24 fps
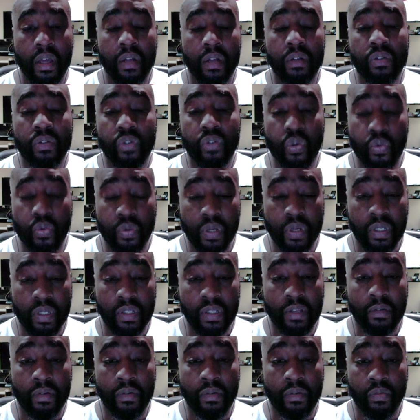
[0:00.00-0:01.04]
doing
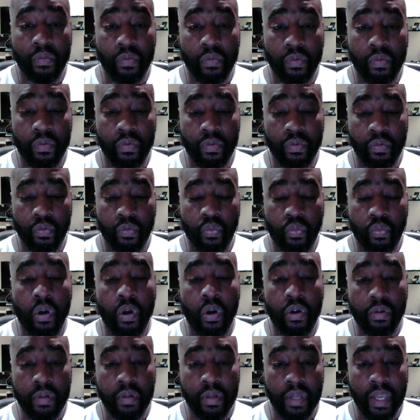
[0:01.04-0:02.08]
the
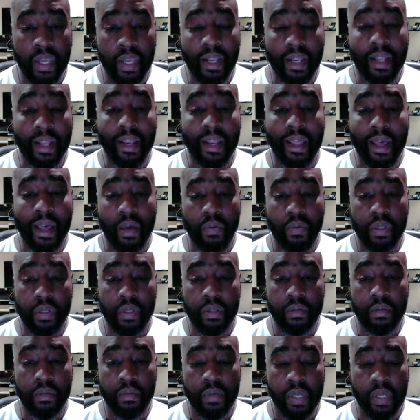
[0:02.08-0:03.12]
work and allowing
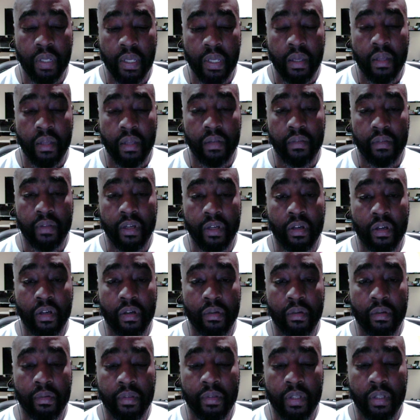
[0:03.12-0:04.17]

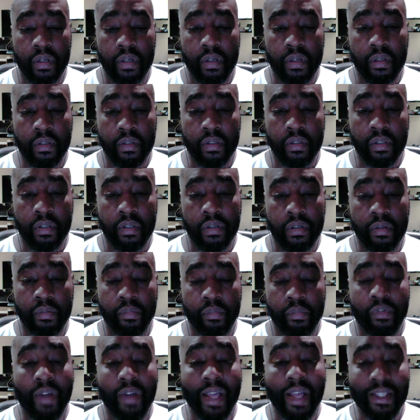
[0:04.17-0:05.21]
the
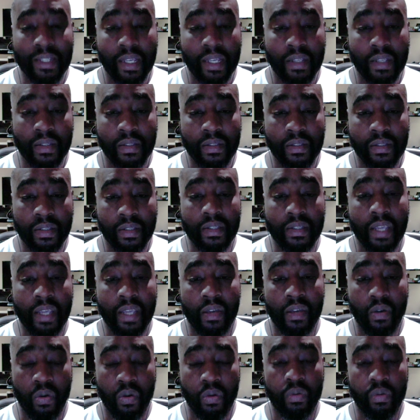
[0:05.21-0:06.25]
process to take
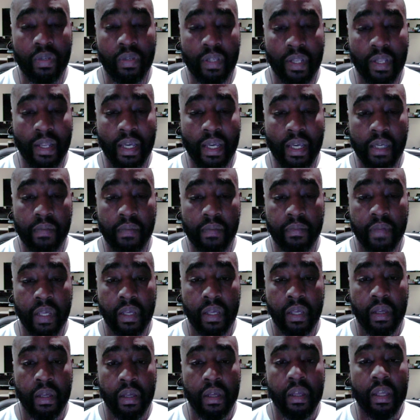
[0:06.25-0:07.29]
hold in your life
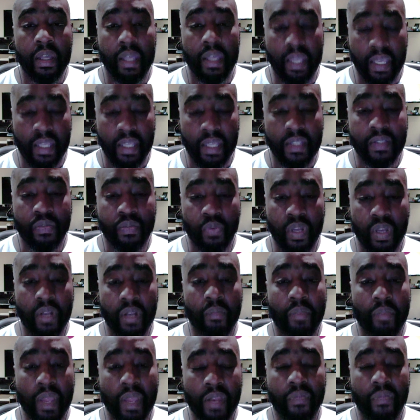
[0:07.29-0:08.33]
is where the
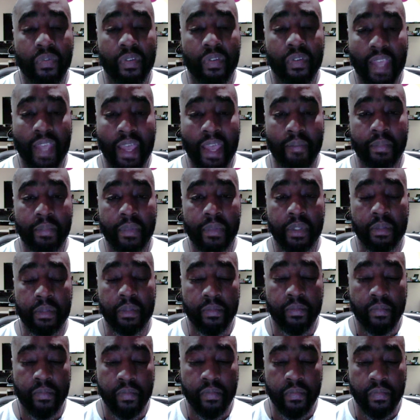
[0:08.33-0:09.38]
benefits happen,
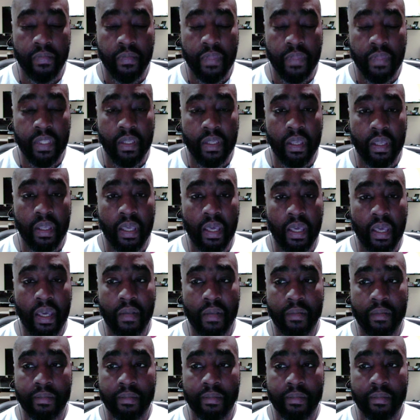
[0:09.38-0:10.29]
and